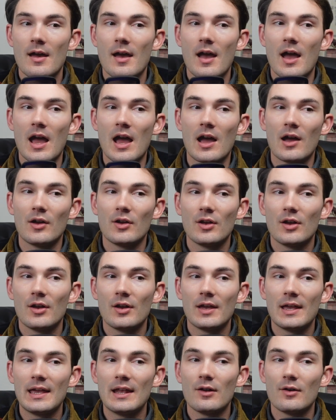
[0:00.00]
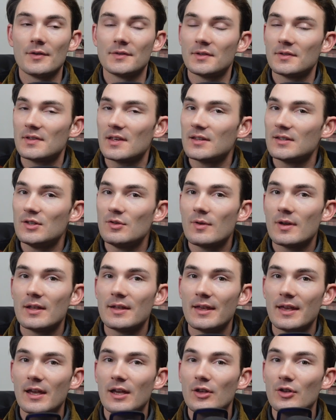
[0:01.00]
Uh, it also says you
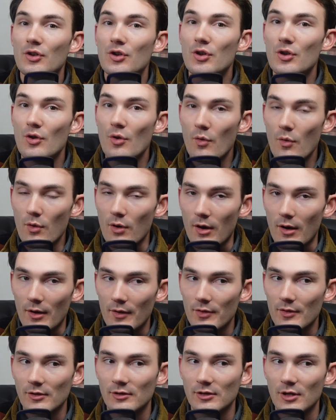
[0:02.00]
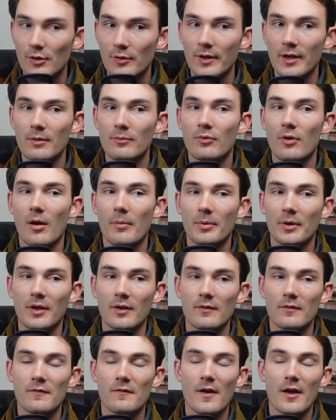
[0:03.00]
can ignore the loading
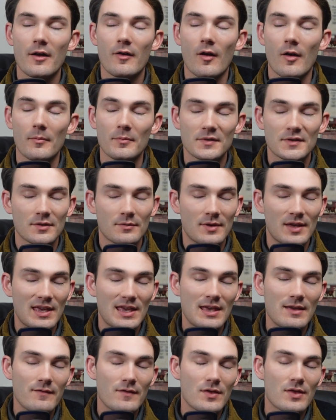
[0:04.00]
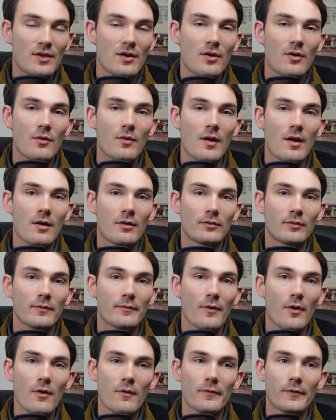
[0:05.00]
property of firearms, so even though our
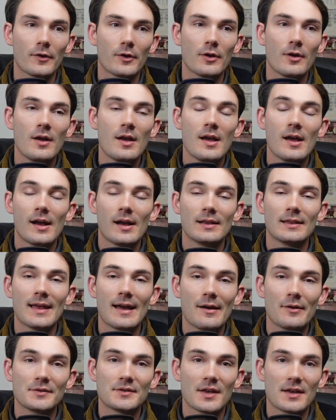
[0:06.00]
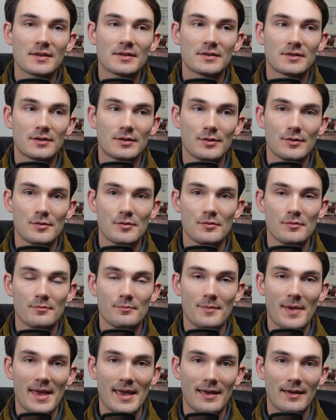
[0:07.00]
revolver allows us to
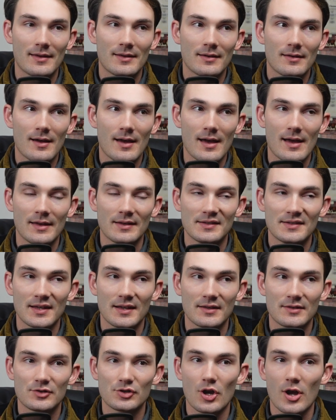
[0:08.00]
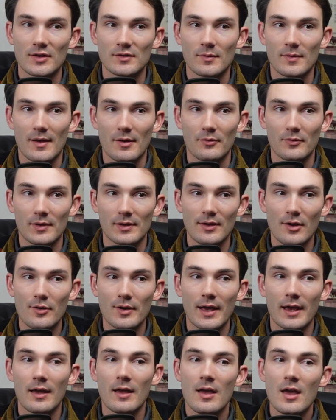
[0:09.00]
make uh, six shots without
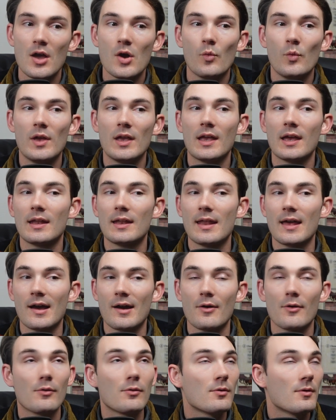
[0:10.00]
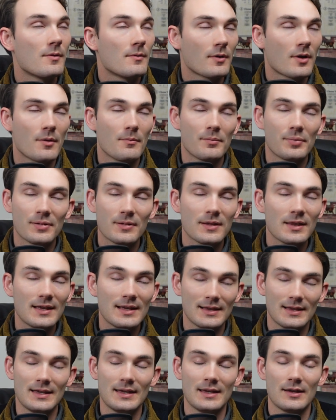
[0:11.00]
reloading, we can now
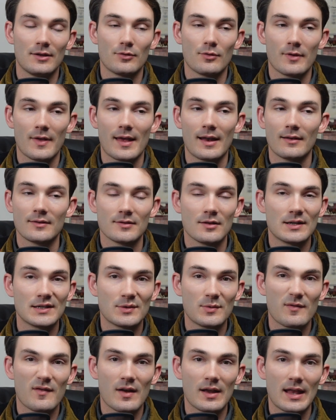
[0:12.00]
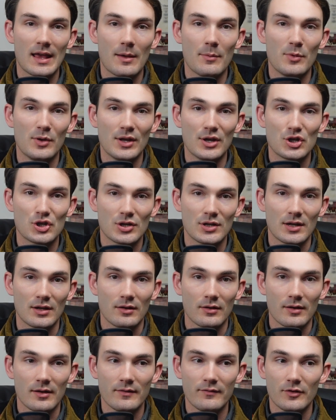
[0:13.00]
completely ignore that. As long as we've got ammunition
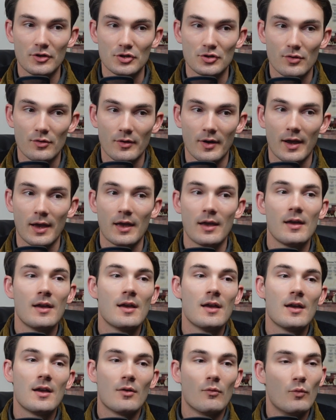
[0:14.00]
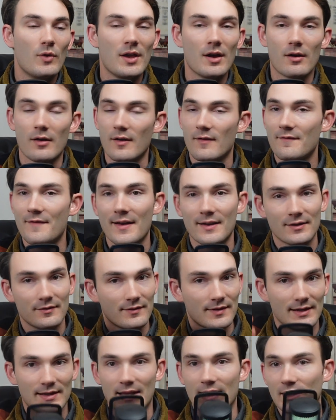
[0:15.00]
in our inventory, we are
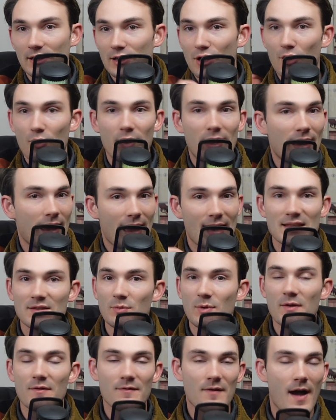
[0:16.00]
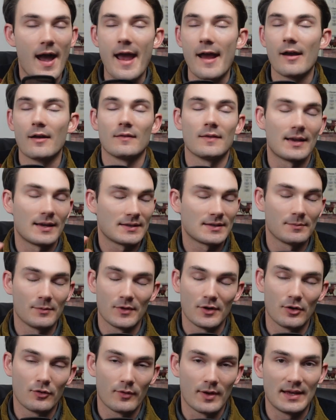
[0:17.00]
effectively like loading as we fire, like some
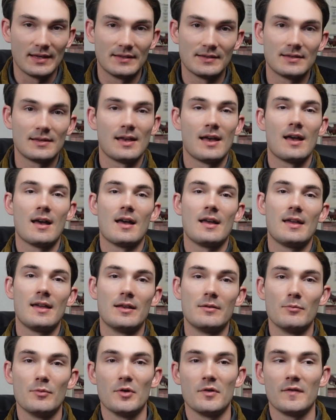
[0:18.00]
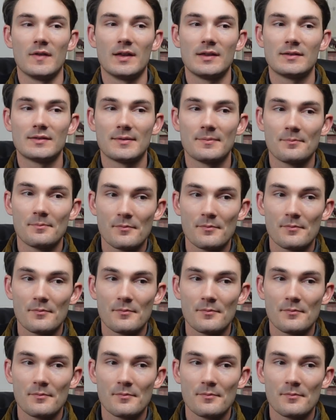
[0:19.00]
of the greats uh, in movies.